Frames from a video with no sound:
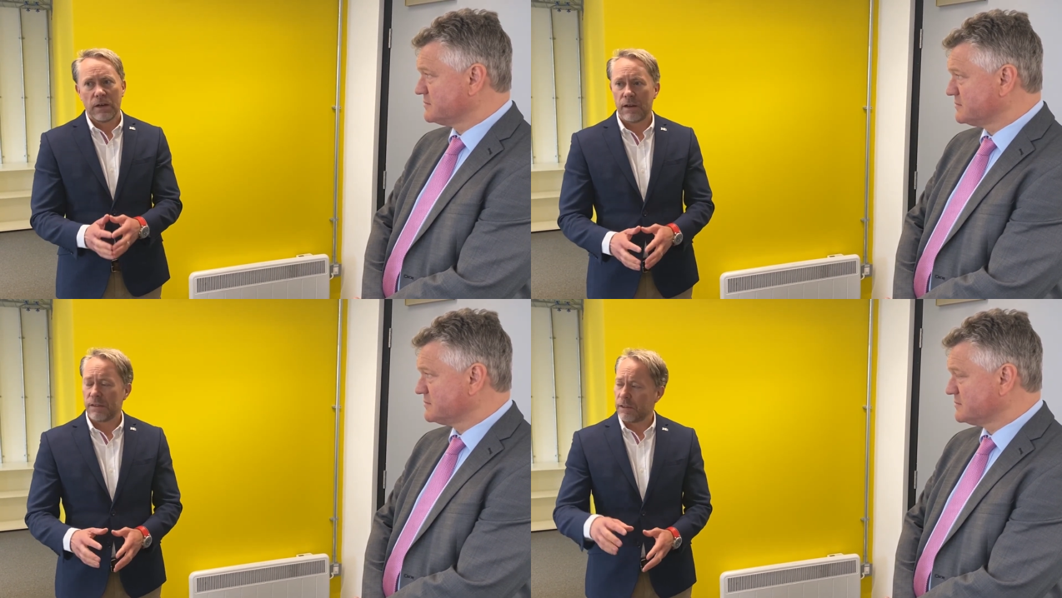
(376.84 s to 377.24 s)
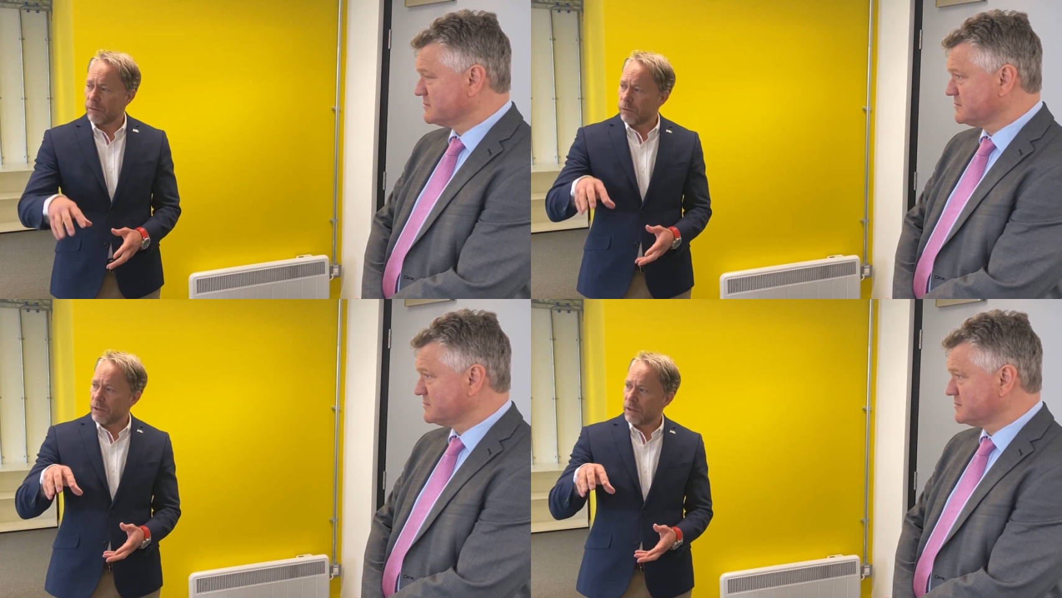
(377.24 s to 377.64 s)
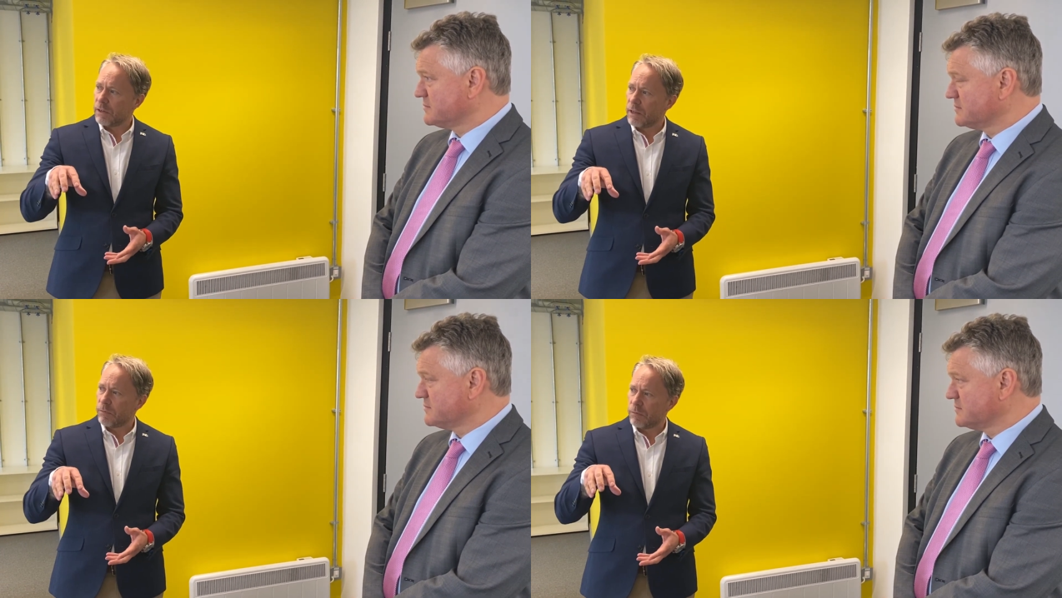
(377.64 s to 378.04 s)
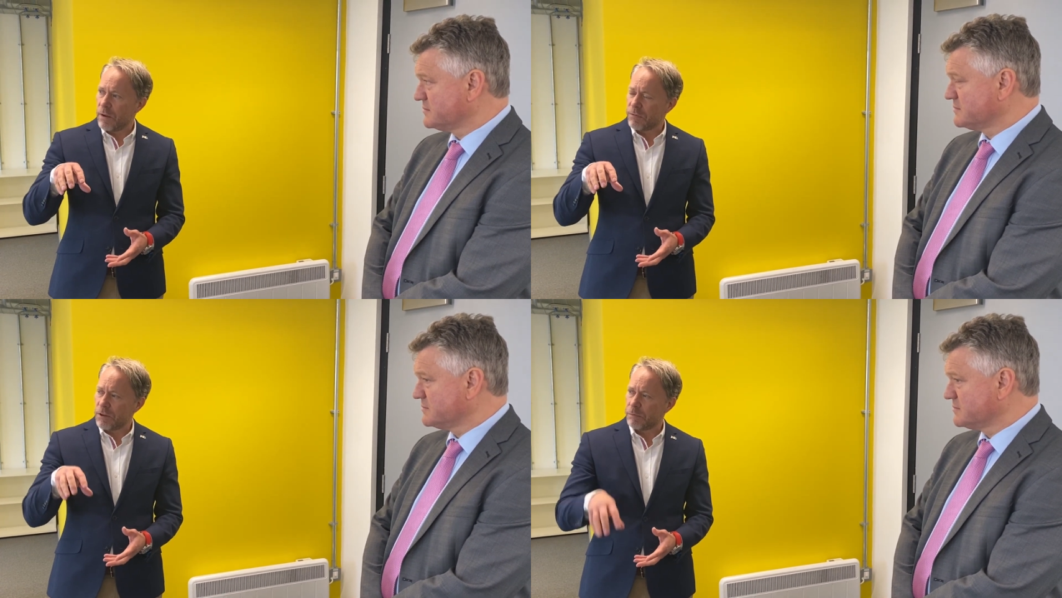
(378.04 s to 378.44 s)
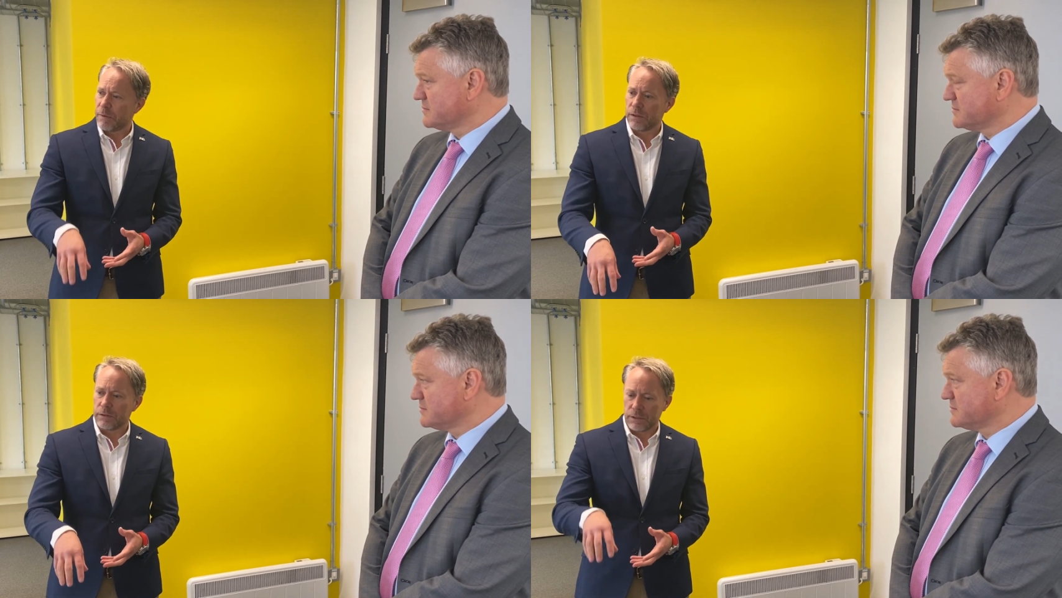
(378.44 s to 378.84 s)
Speaker 1: And I think if we can, if, if this
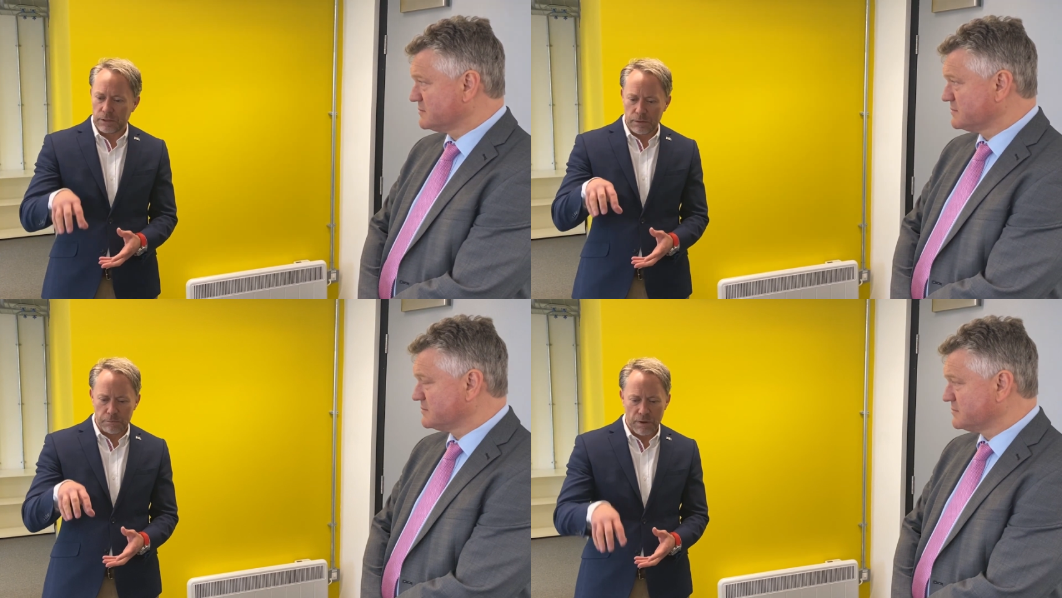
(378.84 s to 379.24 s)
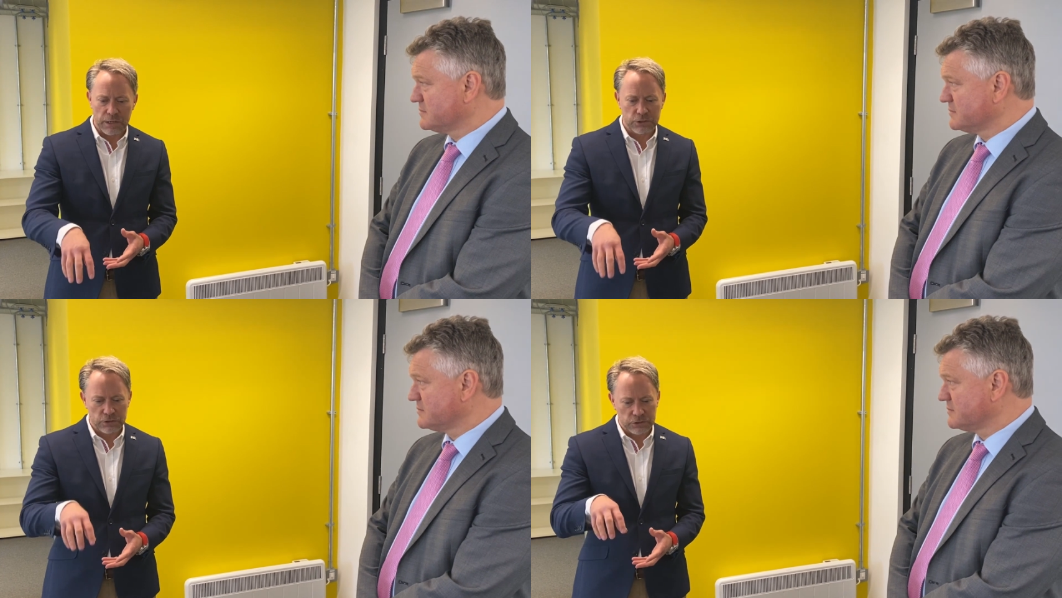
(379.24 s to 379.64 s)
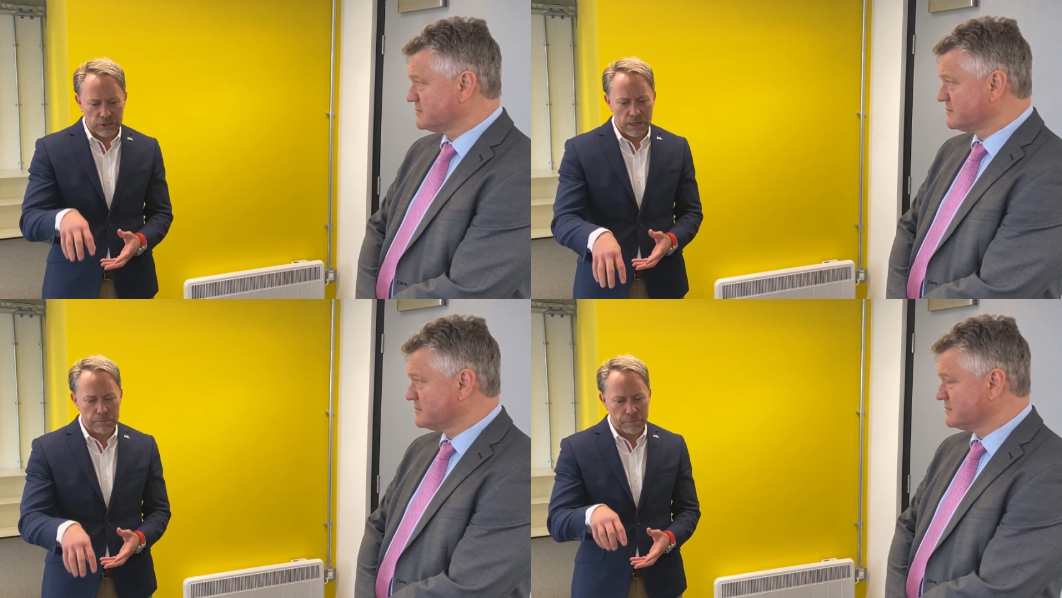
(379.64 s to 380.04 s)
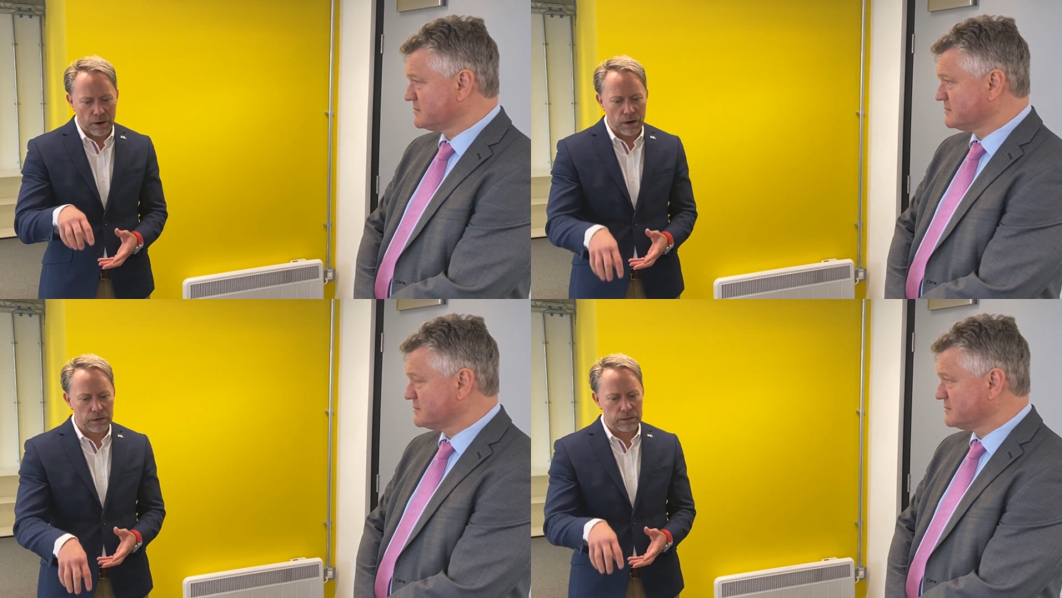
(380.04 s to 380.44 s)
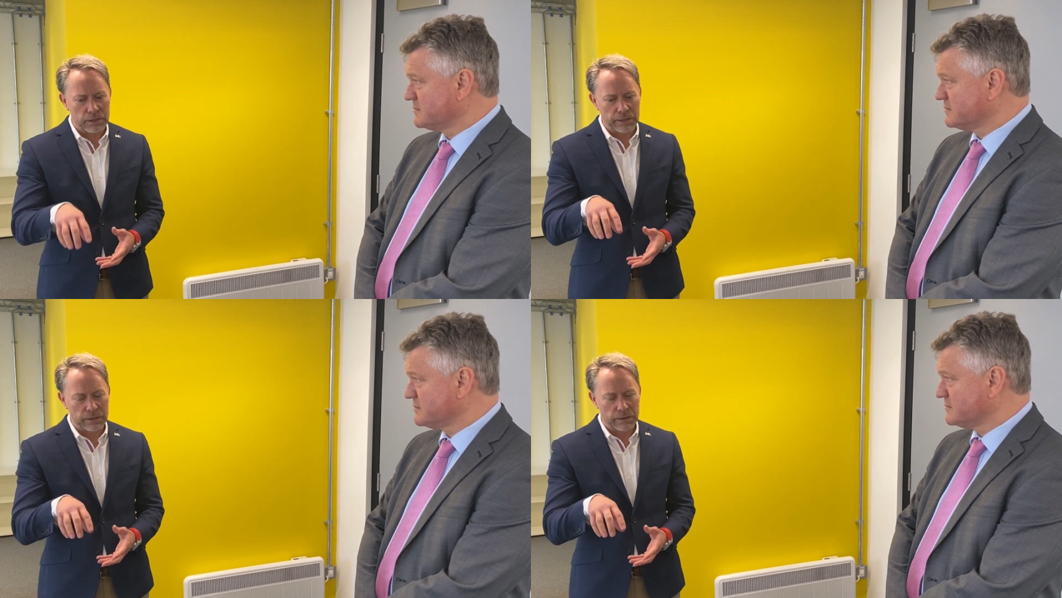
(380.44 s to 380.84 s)
building can match the same
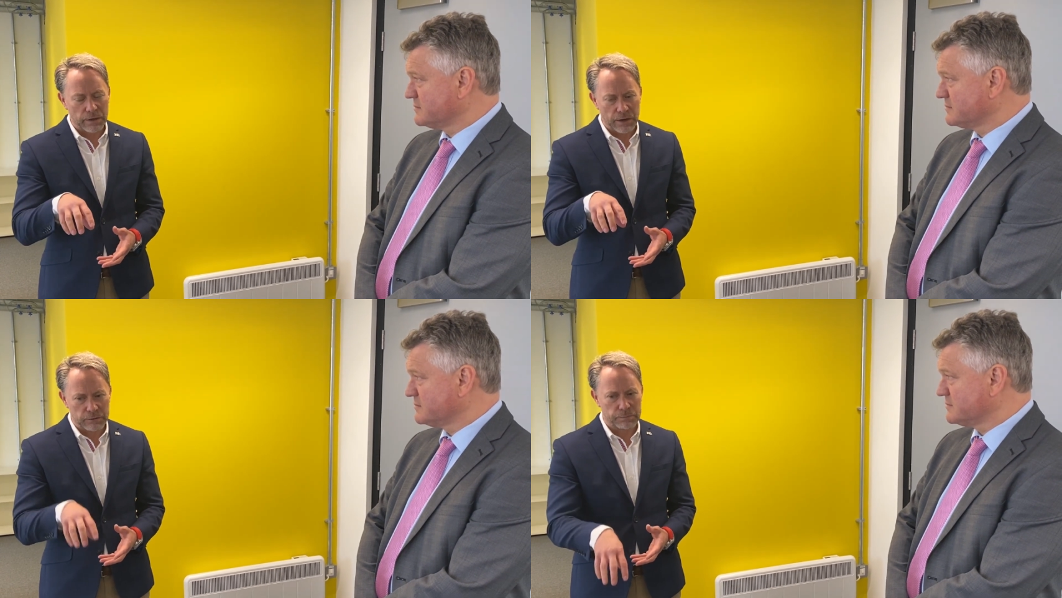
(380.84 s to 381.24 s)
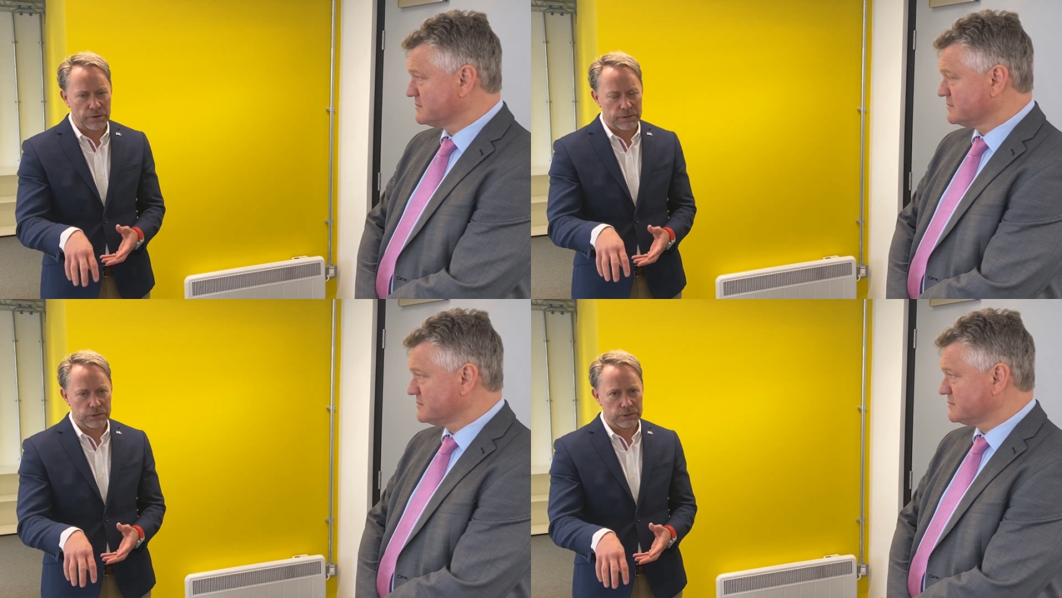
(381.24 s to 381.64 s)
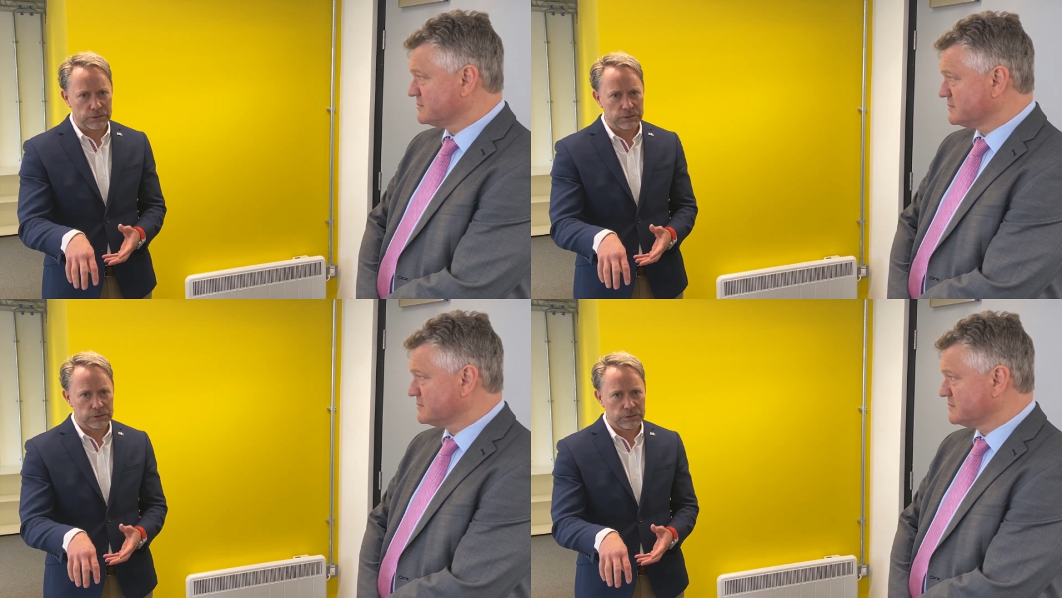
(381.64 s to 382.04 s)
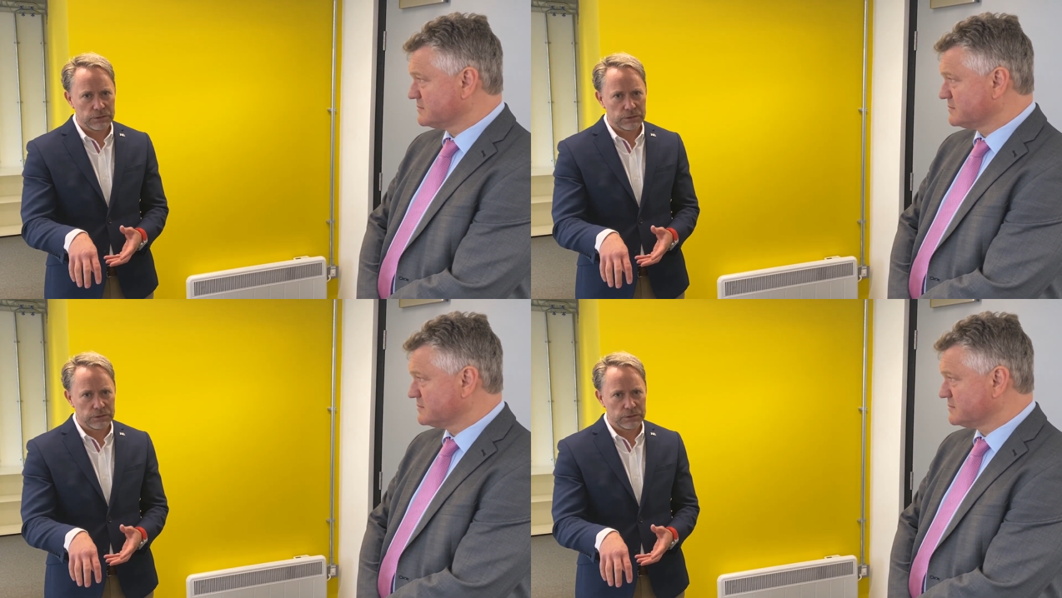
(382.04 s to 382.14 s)
partnering aspirations